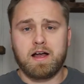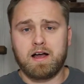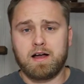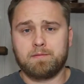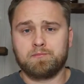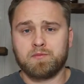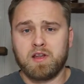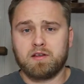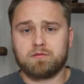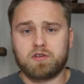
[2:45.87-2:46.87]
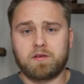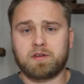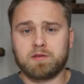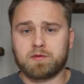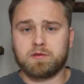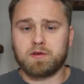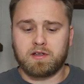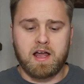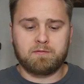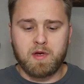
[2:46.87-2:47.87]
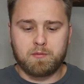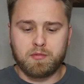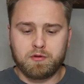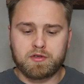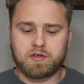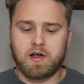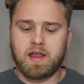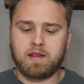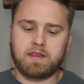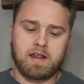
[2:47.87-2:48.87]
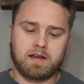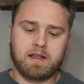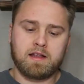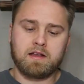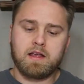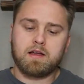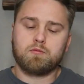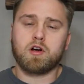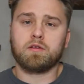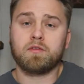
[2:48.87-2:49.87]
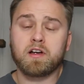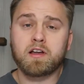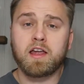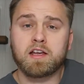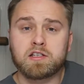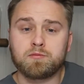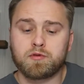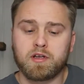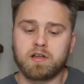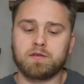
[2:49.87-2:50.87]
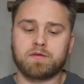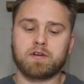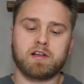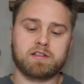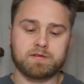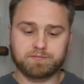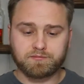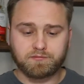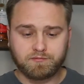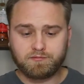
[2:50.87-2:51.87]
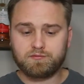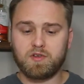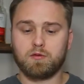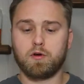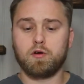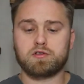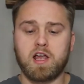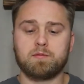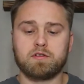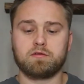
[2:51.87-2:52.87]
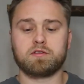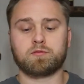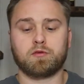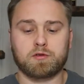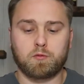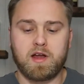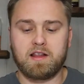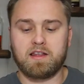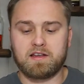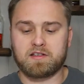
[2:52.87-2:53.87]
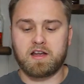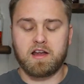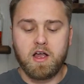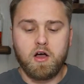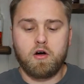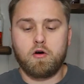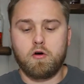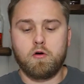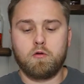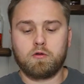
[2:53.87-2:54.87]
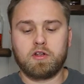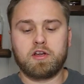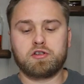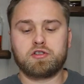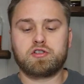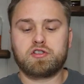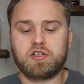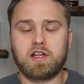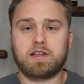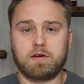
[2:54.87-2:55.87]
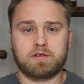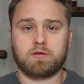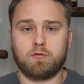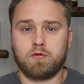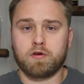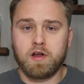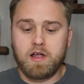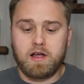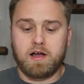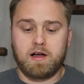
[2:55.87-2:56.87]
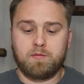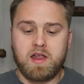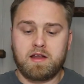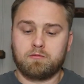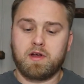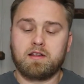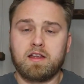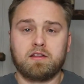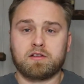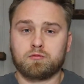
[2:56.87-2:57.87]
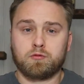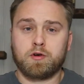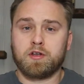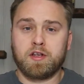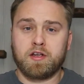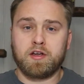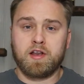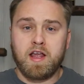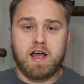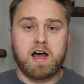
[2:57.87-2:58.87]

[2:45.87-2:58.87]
DraftKings was doing a live bet boost, so I hit that again. Marlon Vera cashed in pretty good for us. Rose Namajunas versus Weili Zhang. Holy shit, that was a war. Man, Weili looks really good.